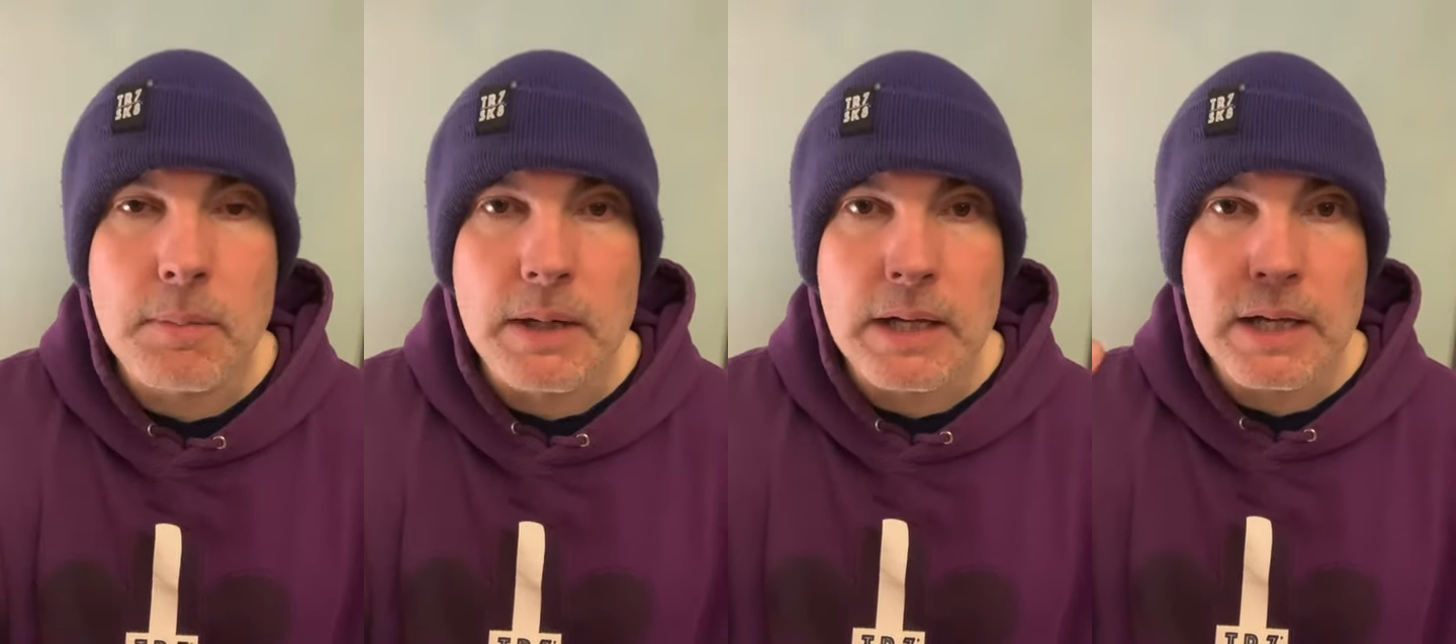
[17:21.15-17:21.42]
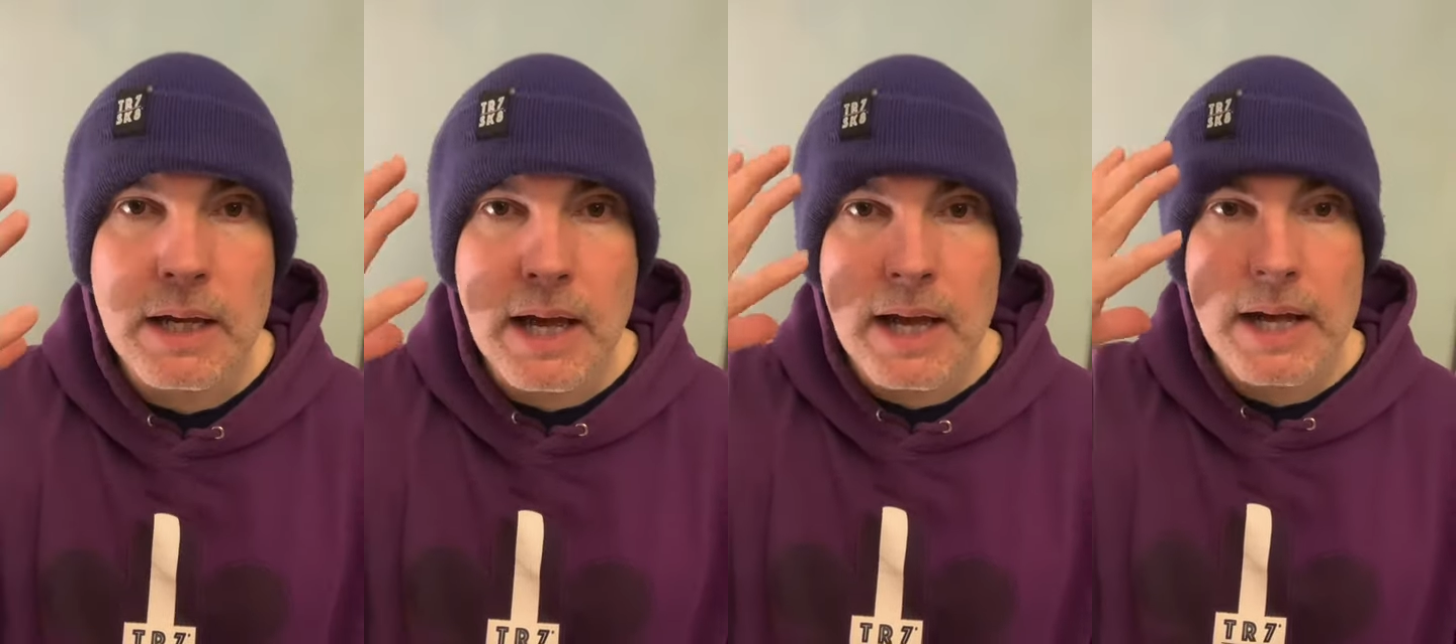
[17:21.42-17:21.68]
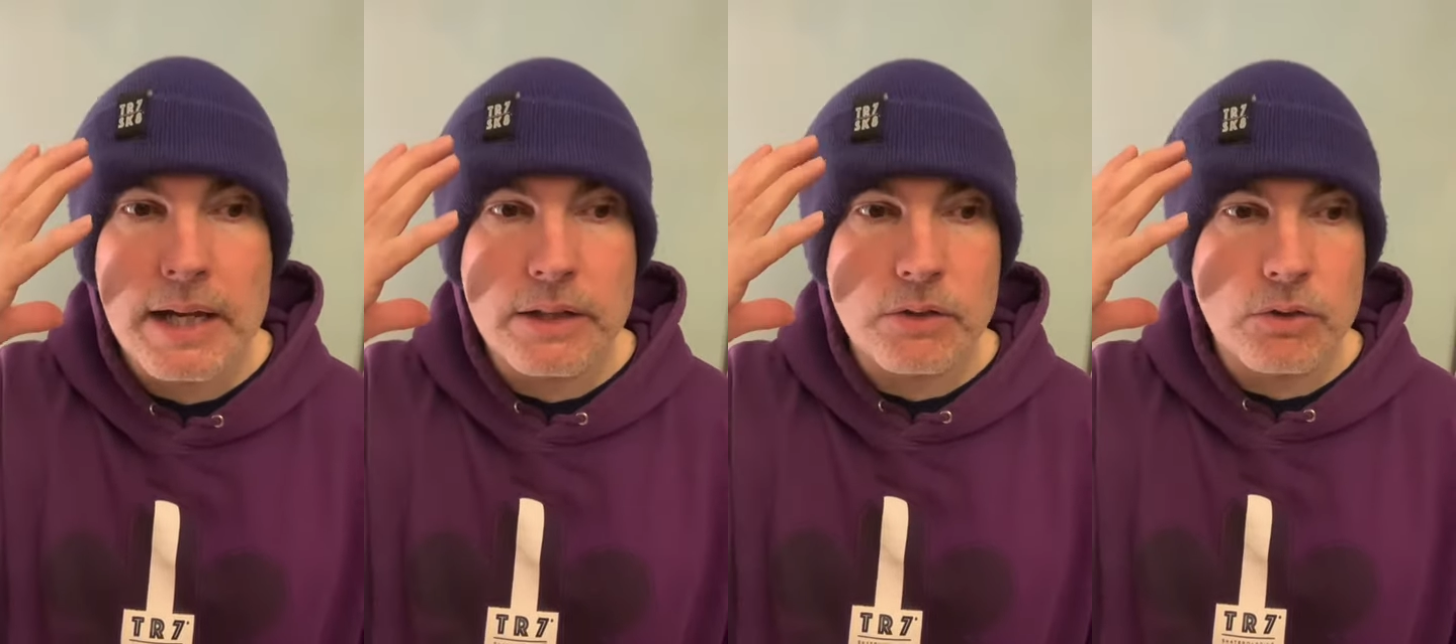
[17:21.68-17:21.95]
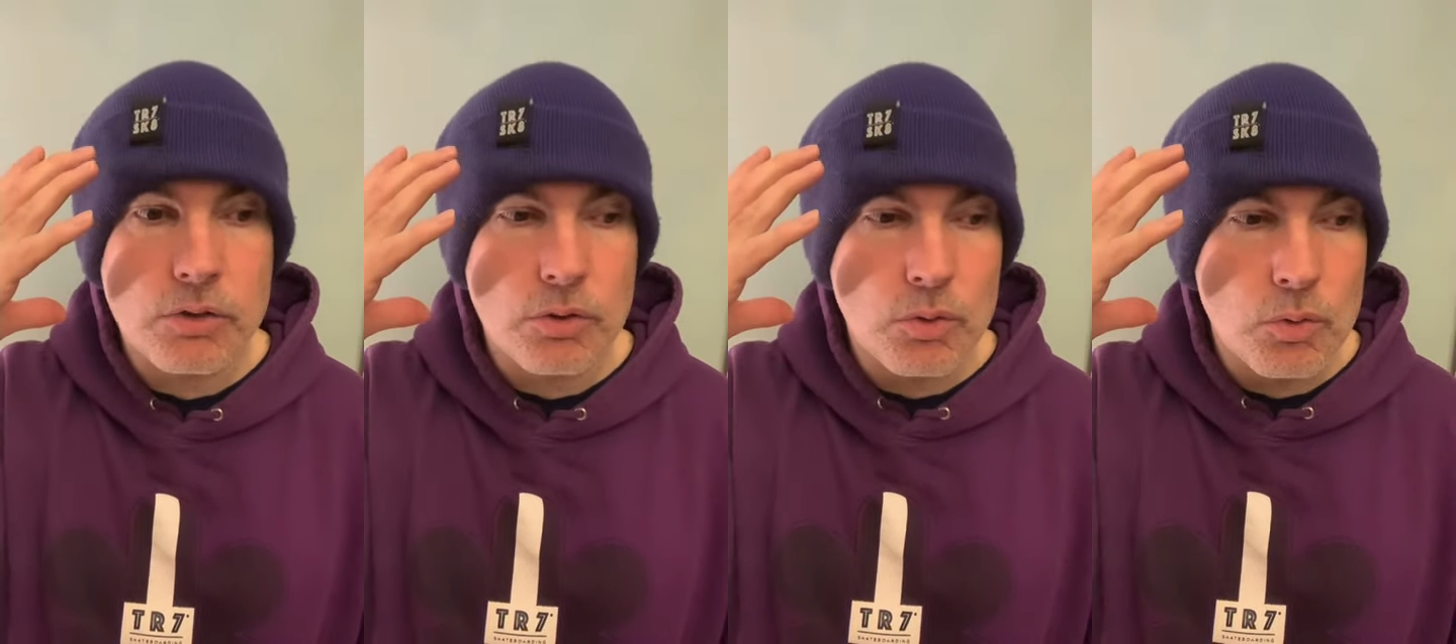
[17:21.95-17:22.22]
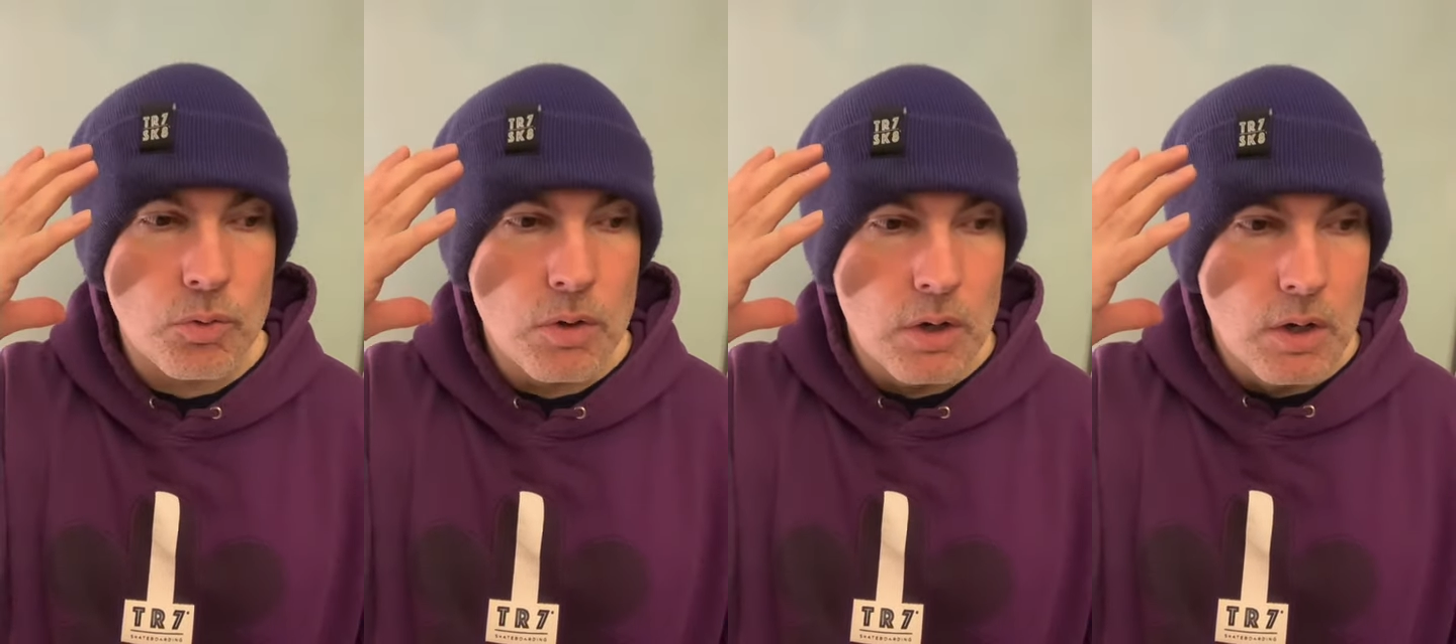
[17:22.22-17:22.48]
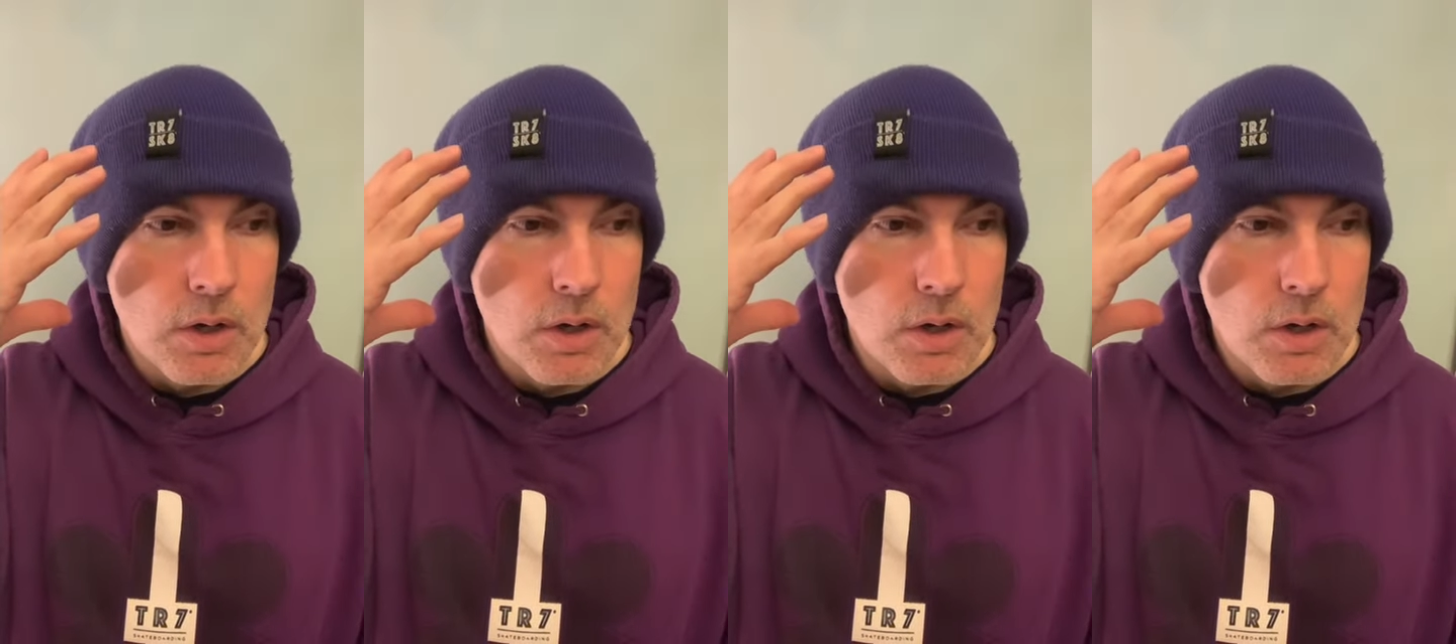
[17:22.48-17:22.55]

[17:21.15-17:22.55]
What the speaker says: me and to